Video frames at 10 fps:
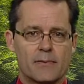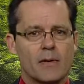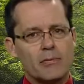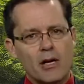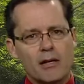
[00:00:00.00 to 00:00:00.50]

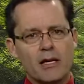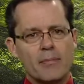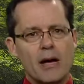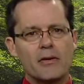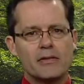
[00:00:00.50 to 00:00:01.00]
I'm talking
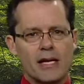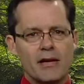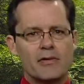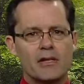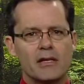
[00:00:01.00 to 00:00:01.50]
about
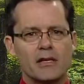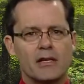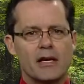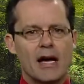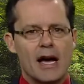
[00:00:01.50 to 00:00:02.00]
David
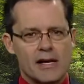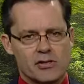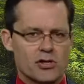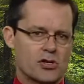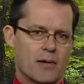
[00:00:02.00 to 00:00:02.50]

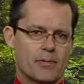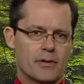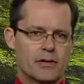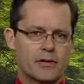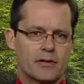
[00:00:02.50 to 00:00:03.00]
as a shepherd.